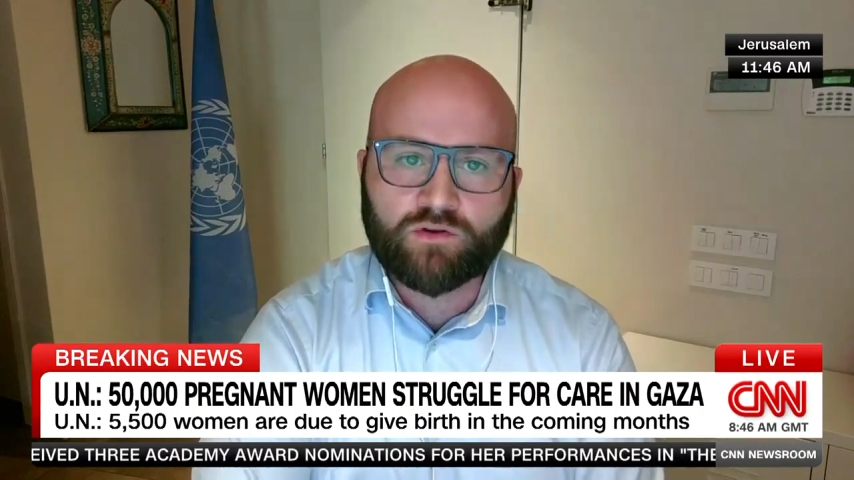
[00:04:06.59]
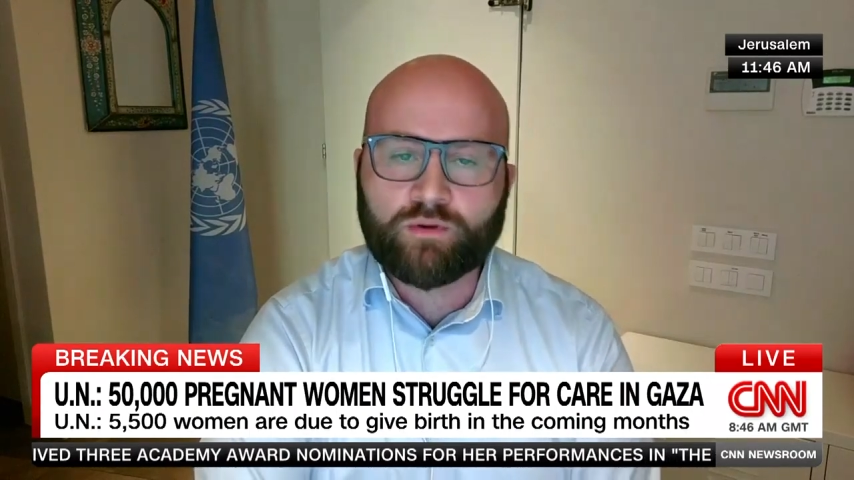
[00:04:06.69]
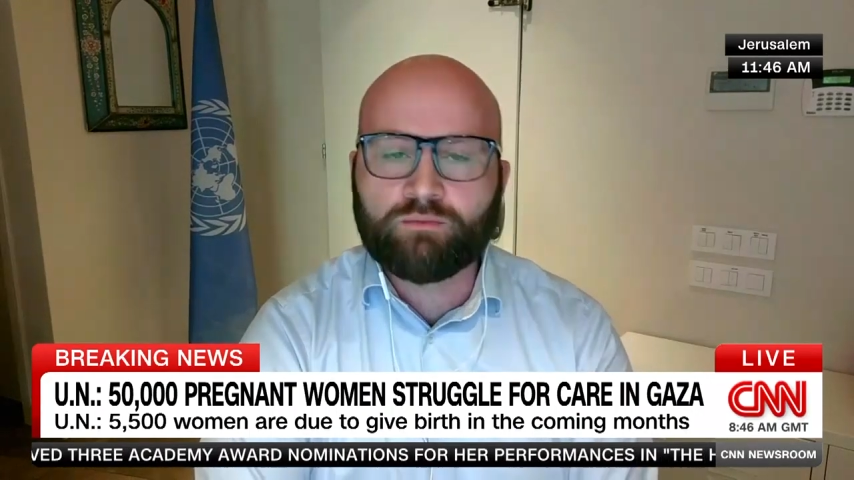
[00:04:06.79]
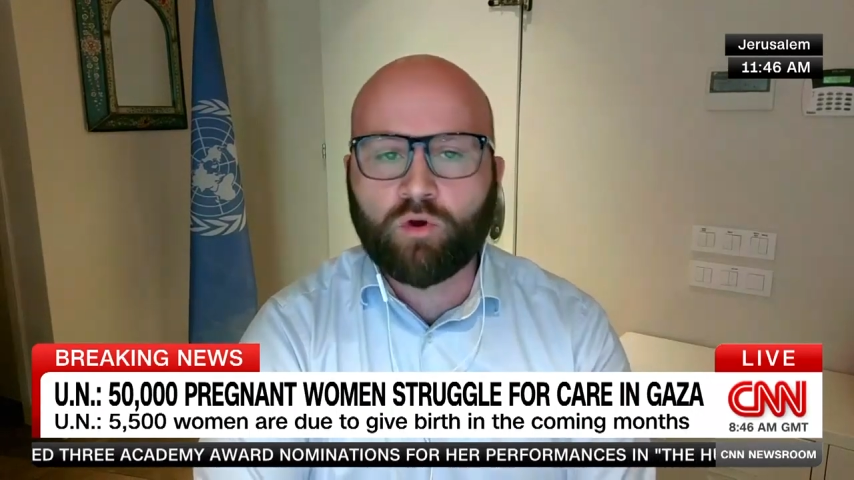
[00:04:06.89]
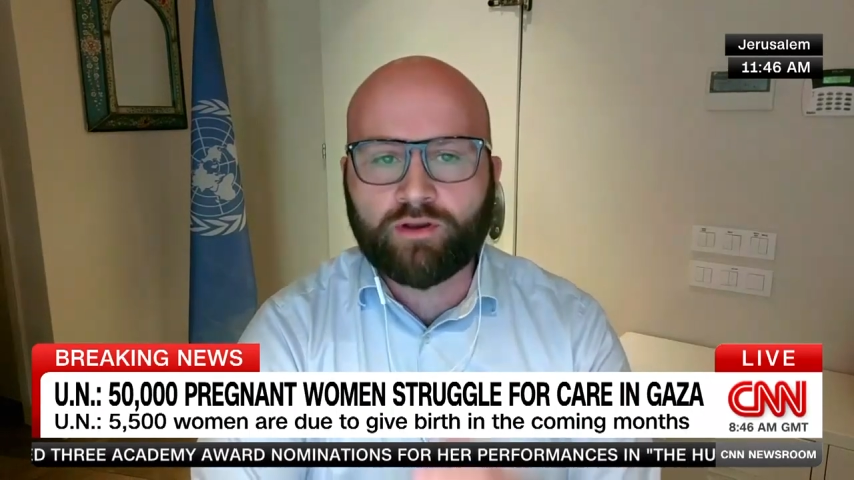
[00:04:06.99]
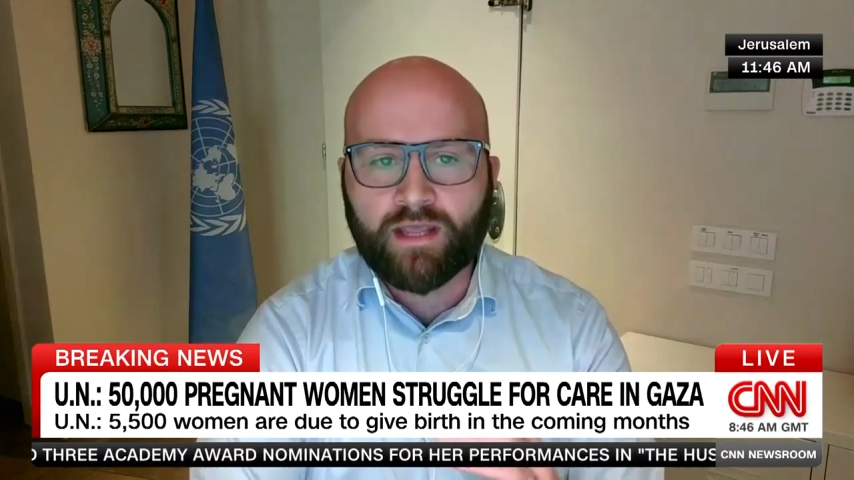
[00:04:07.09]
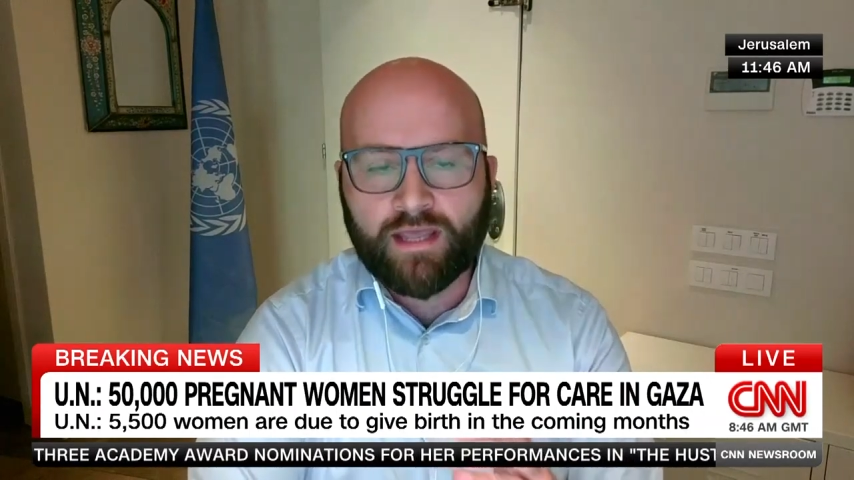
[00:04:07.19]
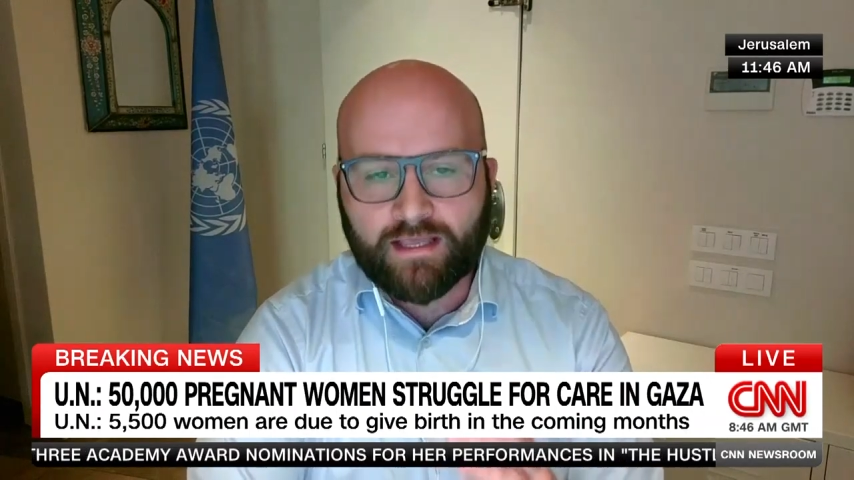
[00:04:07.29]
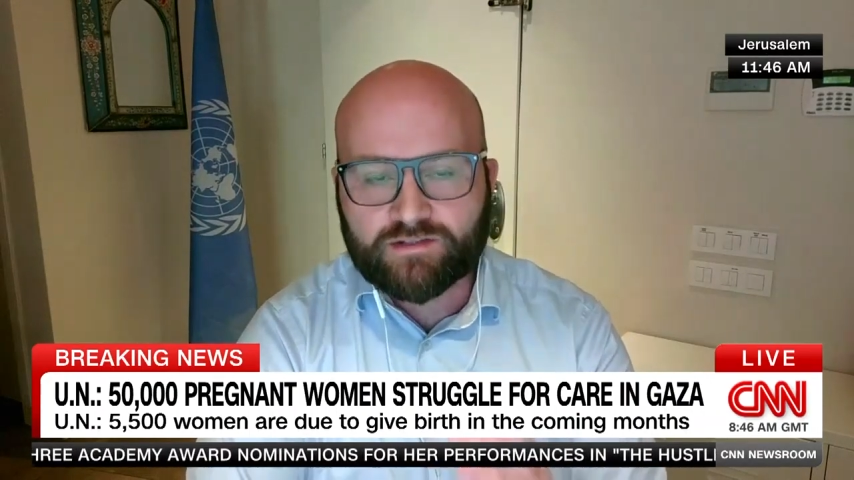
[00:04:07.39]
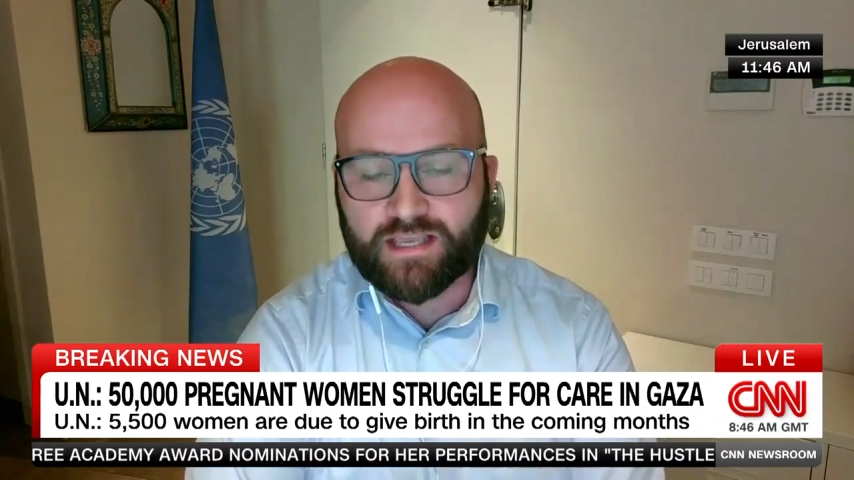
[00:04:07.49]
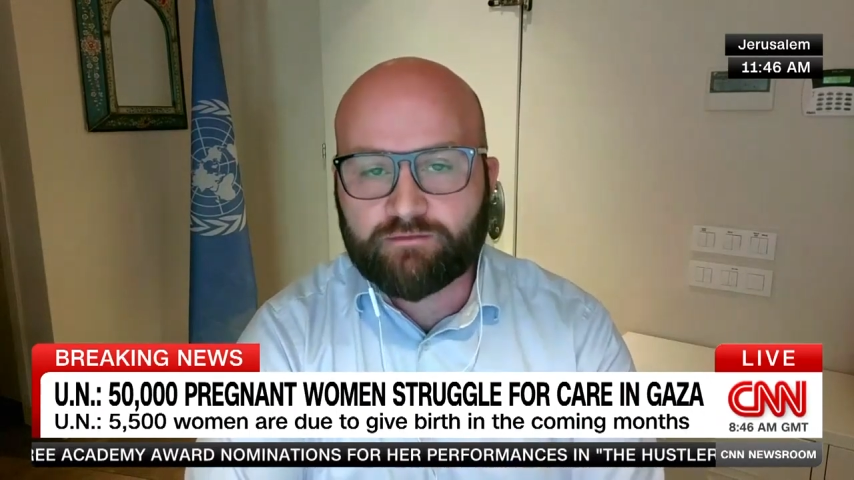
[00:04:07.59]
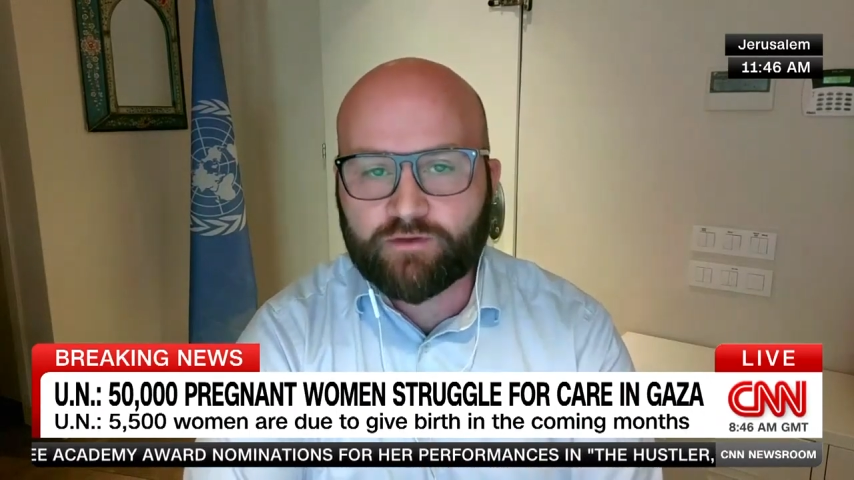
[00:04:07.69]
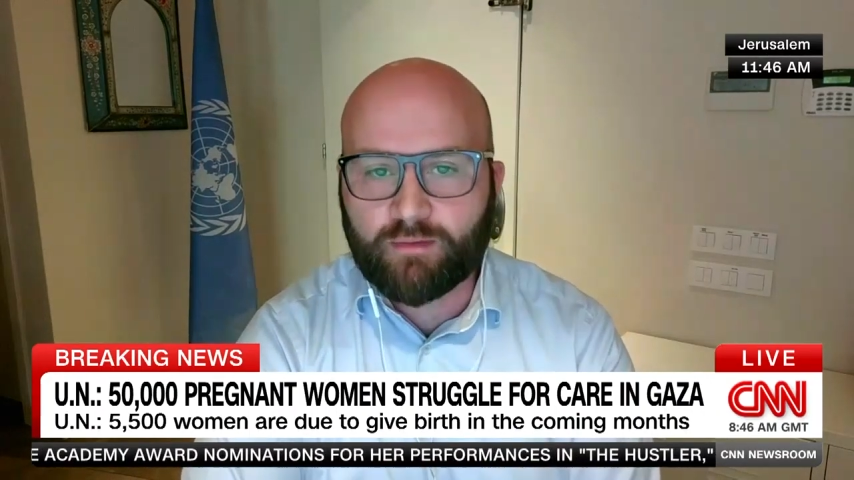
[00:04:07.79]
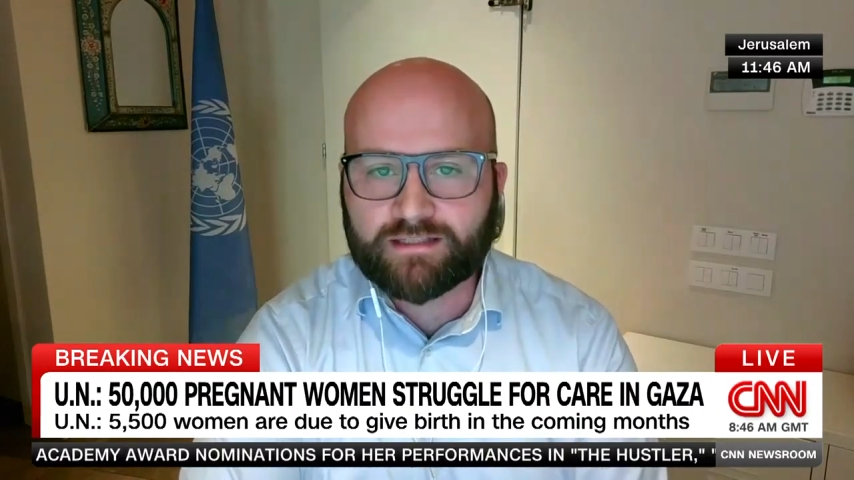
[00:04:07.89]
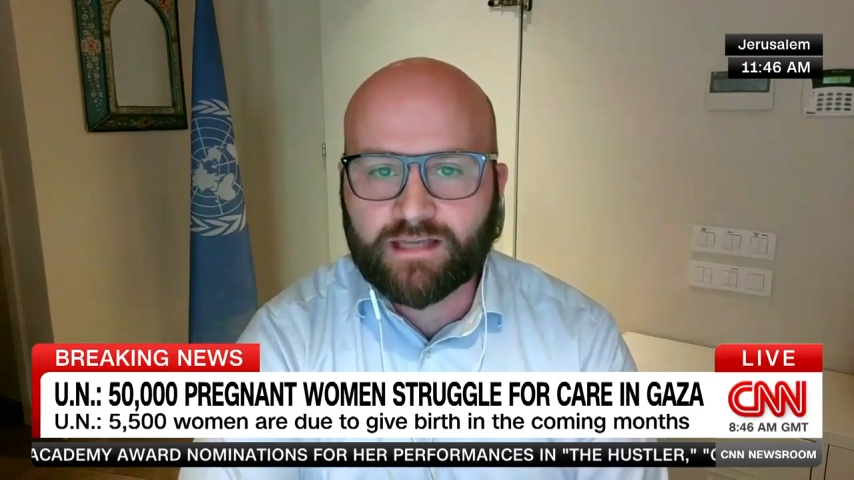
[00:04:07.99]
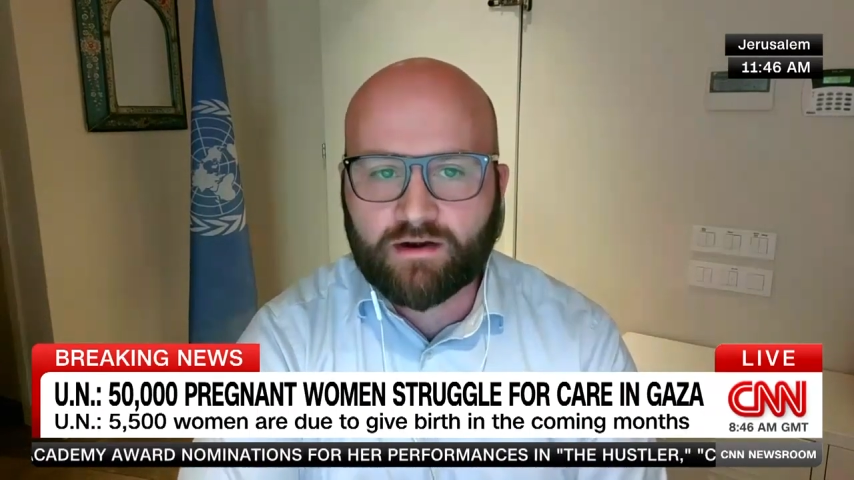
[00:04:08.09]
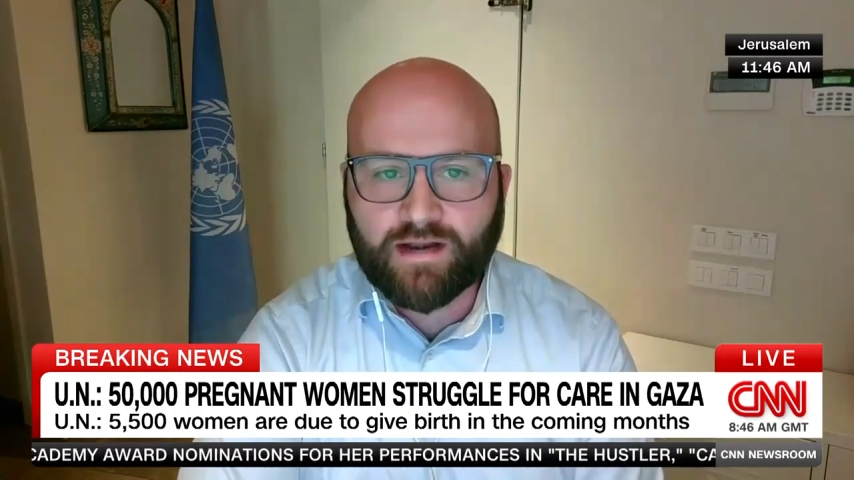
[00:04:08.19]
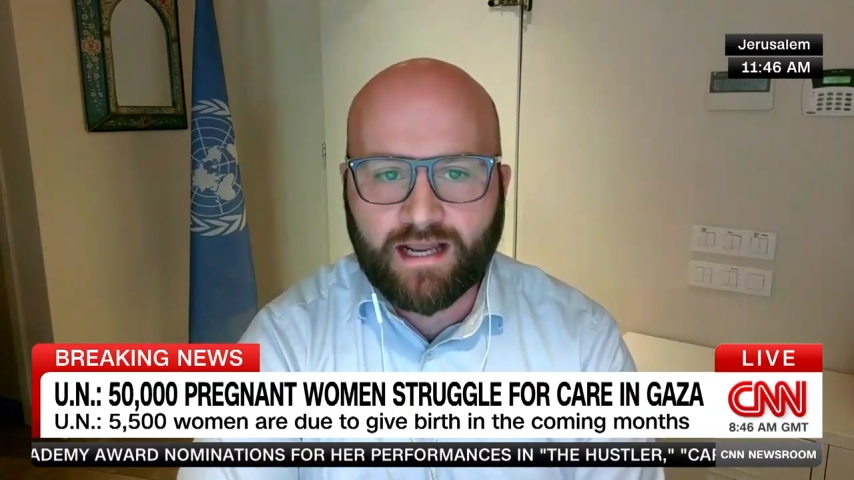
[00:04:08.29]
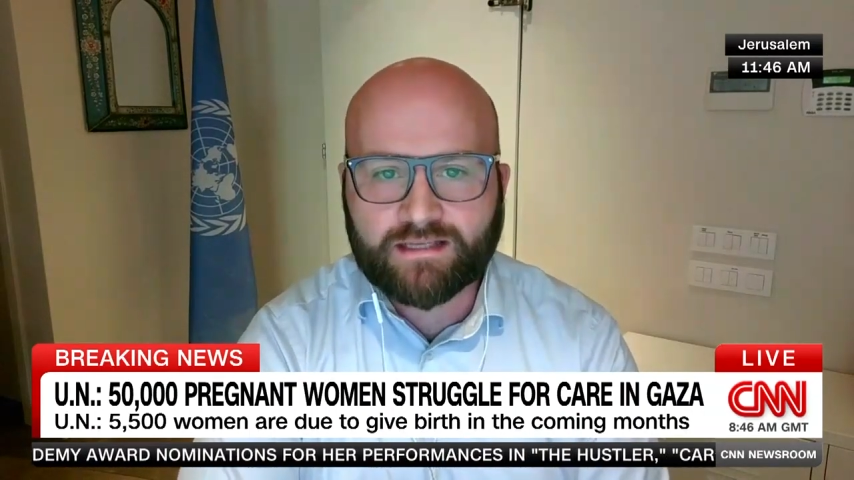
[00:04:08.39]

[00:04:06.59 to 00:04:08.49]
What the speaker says: So we want safe humanitarian